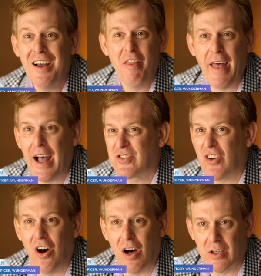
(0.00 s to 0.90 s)
that's
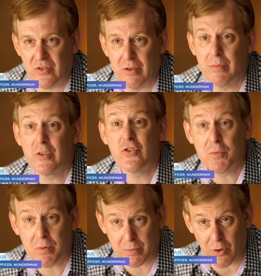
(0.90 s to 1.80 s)
awesome.
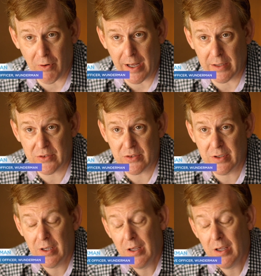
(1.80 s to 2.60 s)
Super Bowl ads.